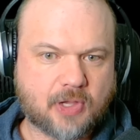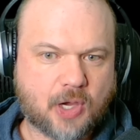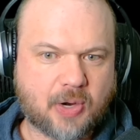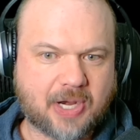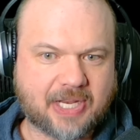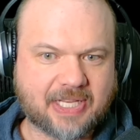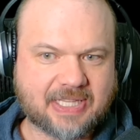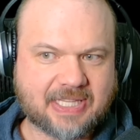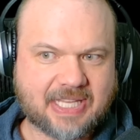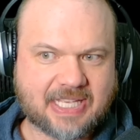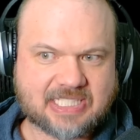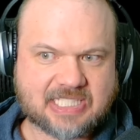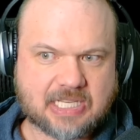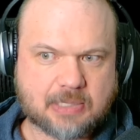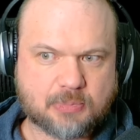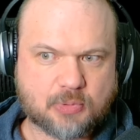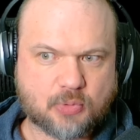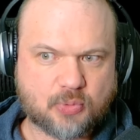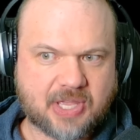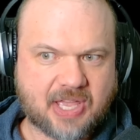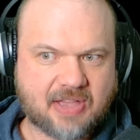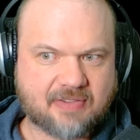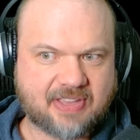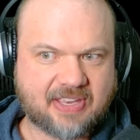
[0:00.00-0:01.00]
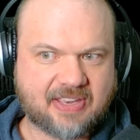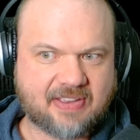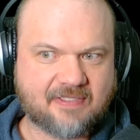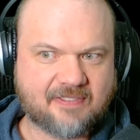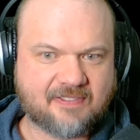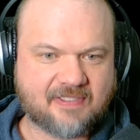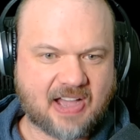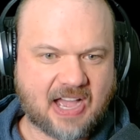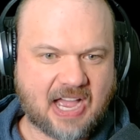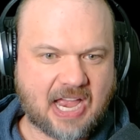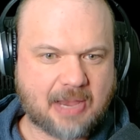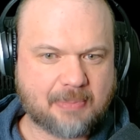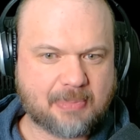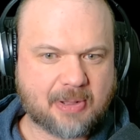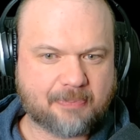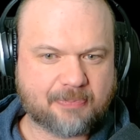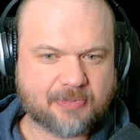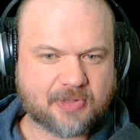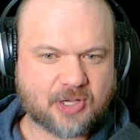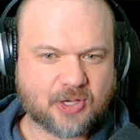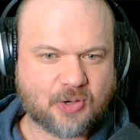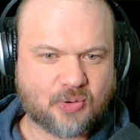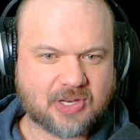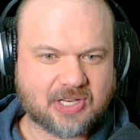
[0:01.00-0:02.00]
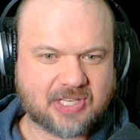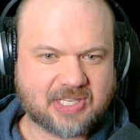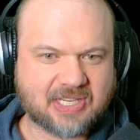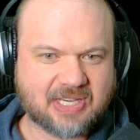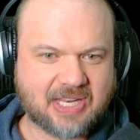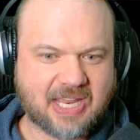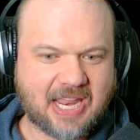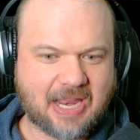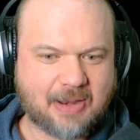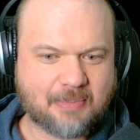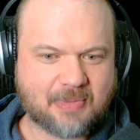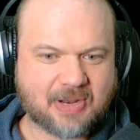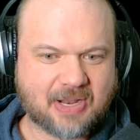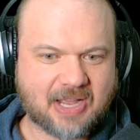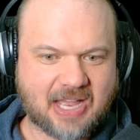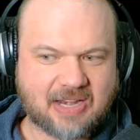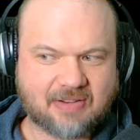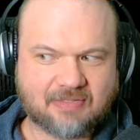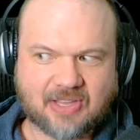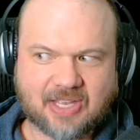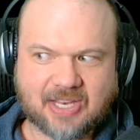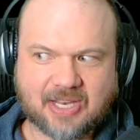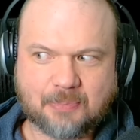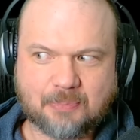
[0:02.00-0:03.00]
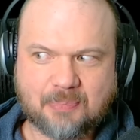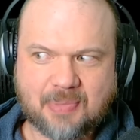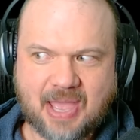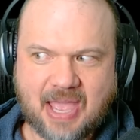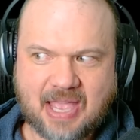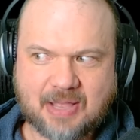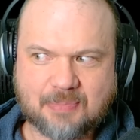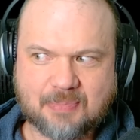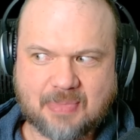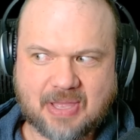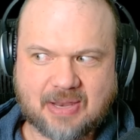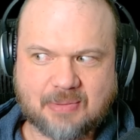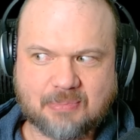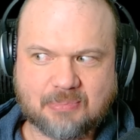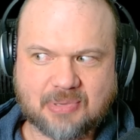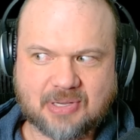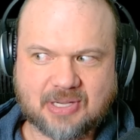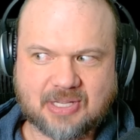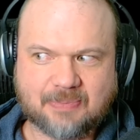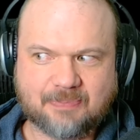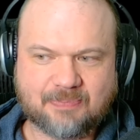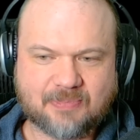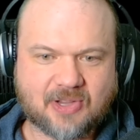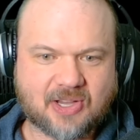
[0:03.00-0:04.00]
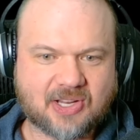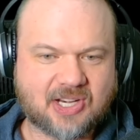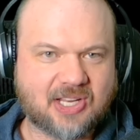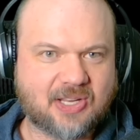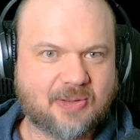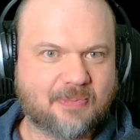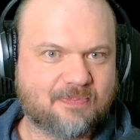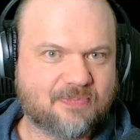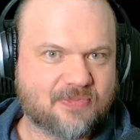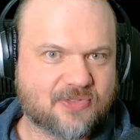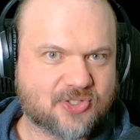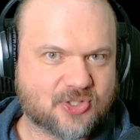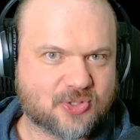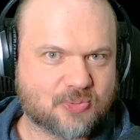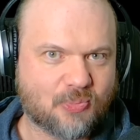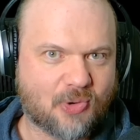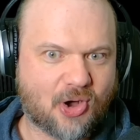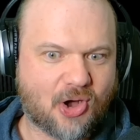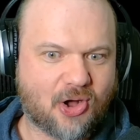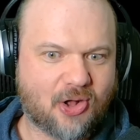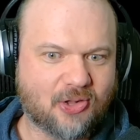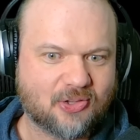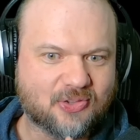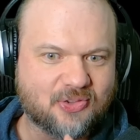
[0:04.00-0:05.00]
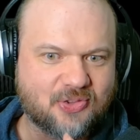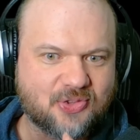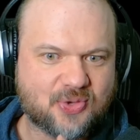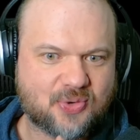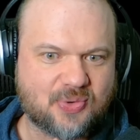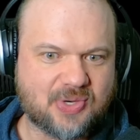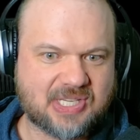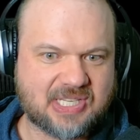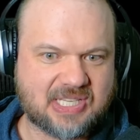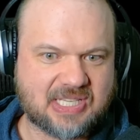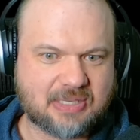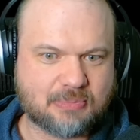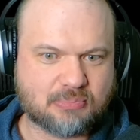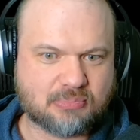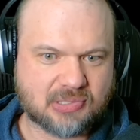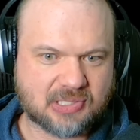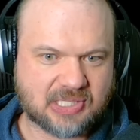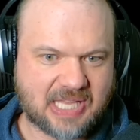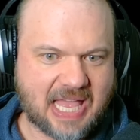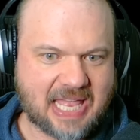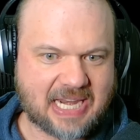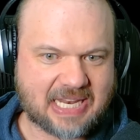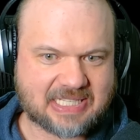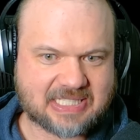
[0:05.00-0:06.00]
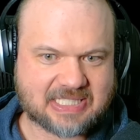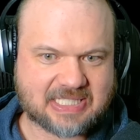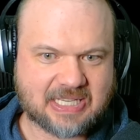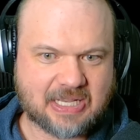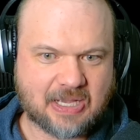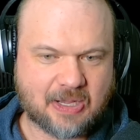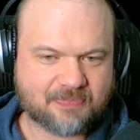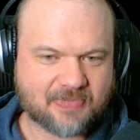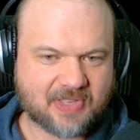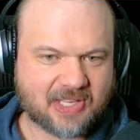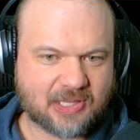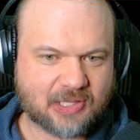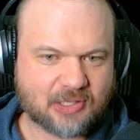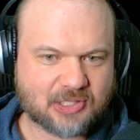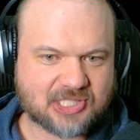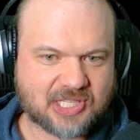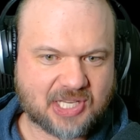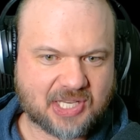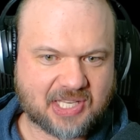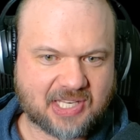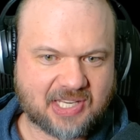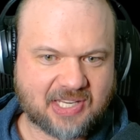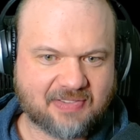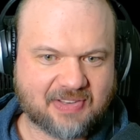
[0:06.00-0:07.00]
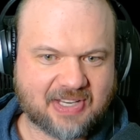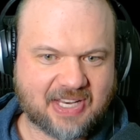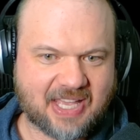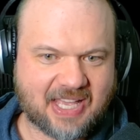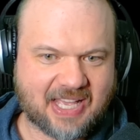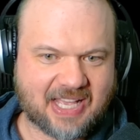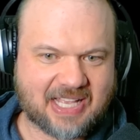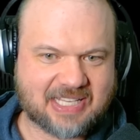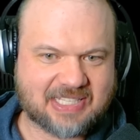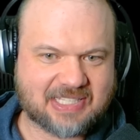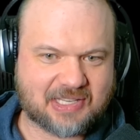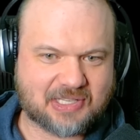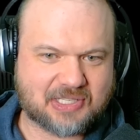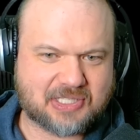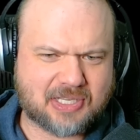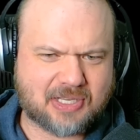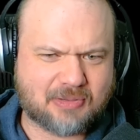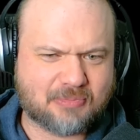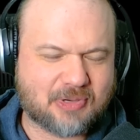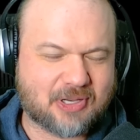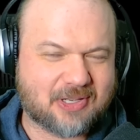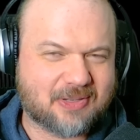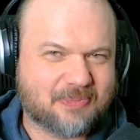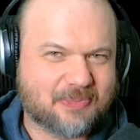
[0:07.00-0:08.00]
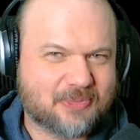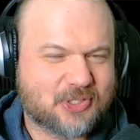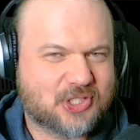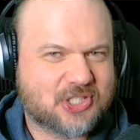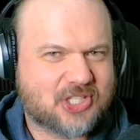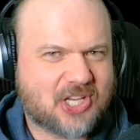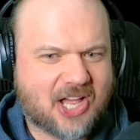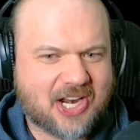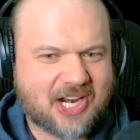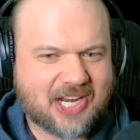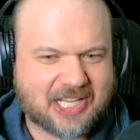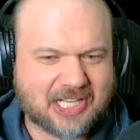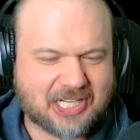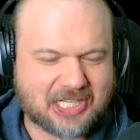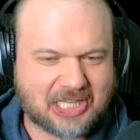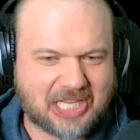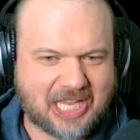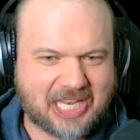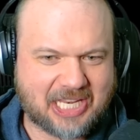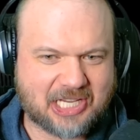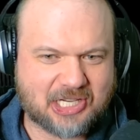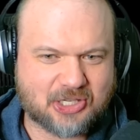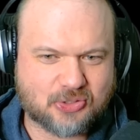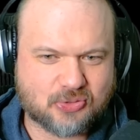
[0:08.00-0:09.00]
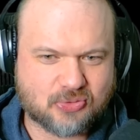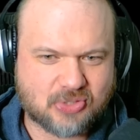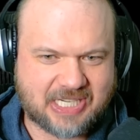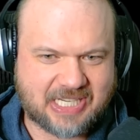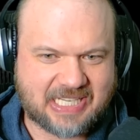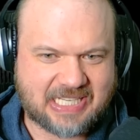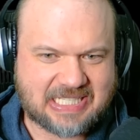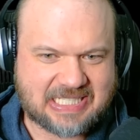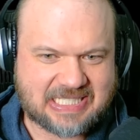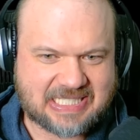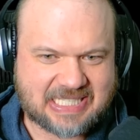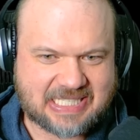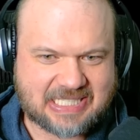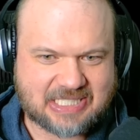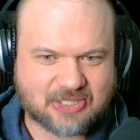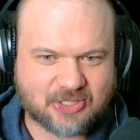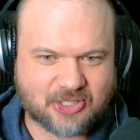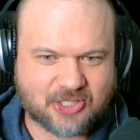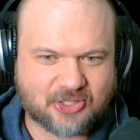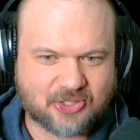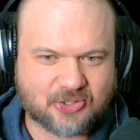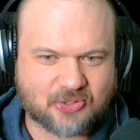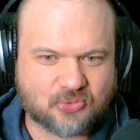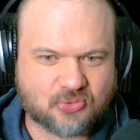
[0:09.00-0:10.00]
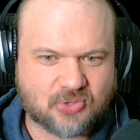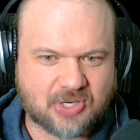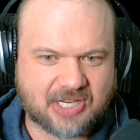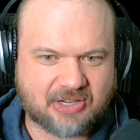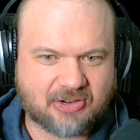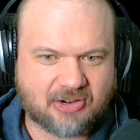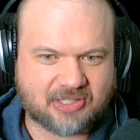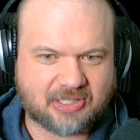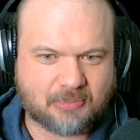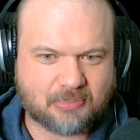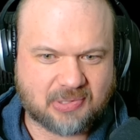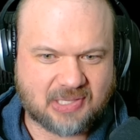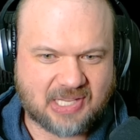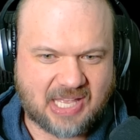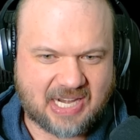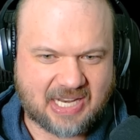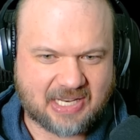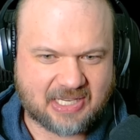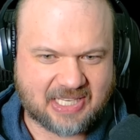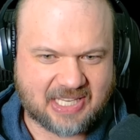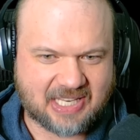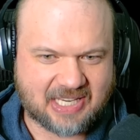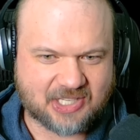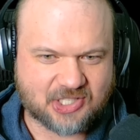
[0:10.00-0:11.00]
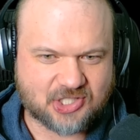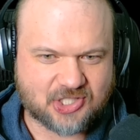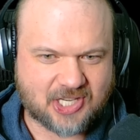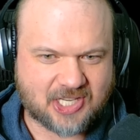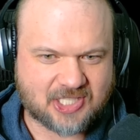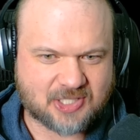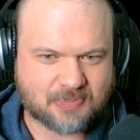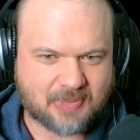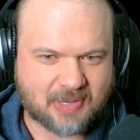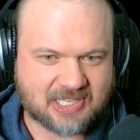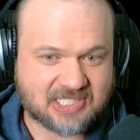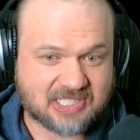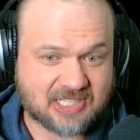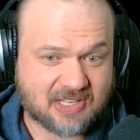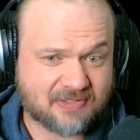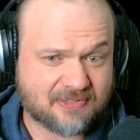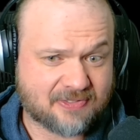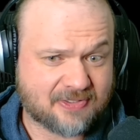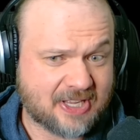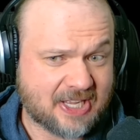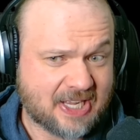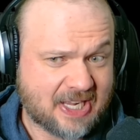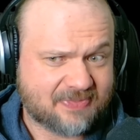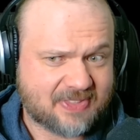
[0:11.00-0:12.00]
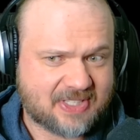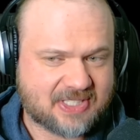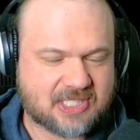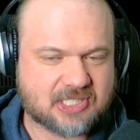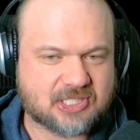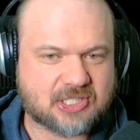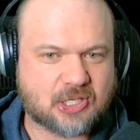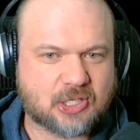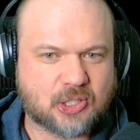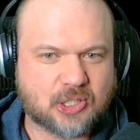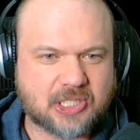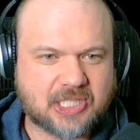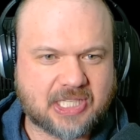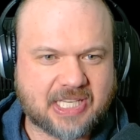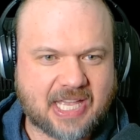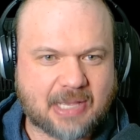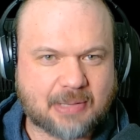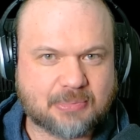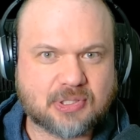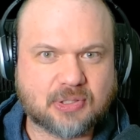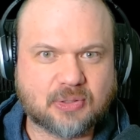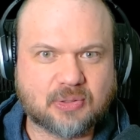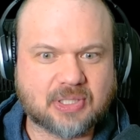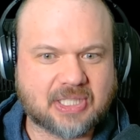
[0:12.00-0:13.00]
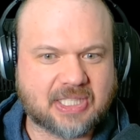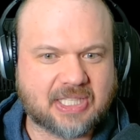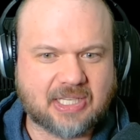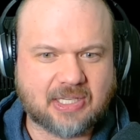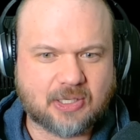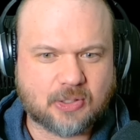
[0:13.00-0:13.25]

All right, next up we have a vibe coded game, kind of like Pac-Man, but on a small 3D planet. And it looks like it even has uh, some uh, Sonic-like rings, uh, so you're running around the planet, getting chased by stuff. This is looking absolutely